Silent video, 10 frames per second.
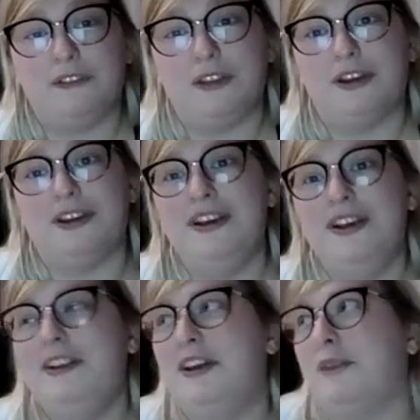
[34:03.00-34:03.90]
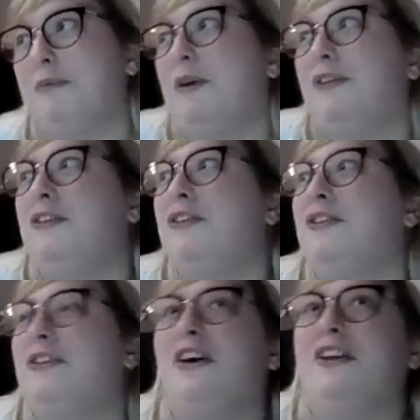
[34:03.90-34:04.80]
of the person you
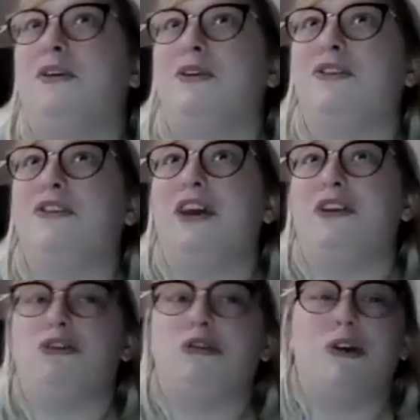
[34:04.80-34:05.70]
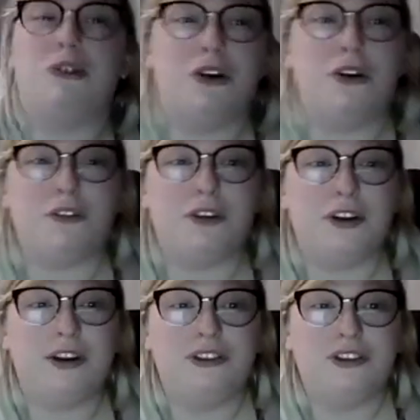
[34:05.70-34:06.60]
saw that was thrown
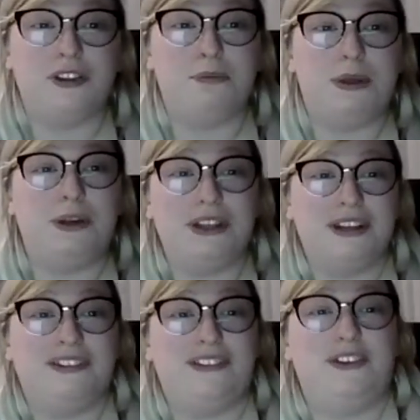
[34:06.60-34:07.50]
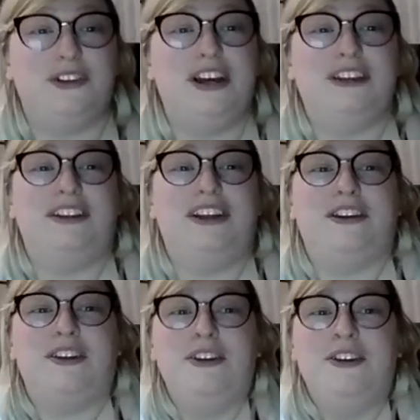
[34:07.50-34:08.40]
over into the building is still kind of
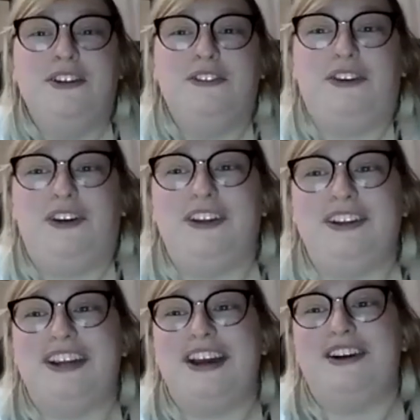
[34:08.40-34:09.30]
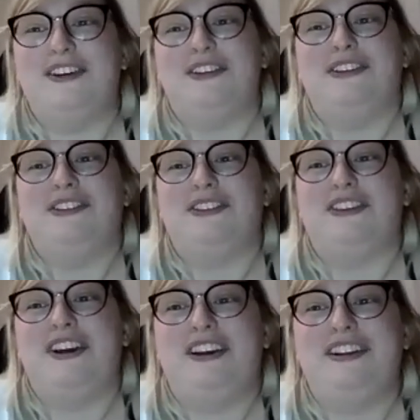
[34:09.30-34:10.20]
falling out, just
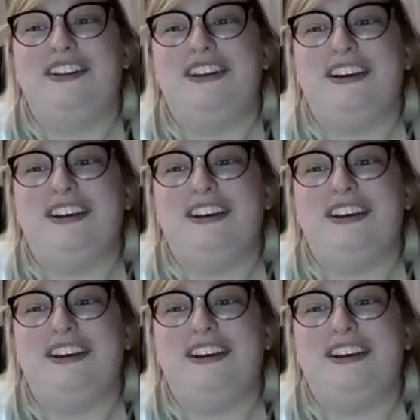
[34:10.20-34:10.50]
kind of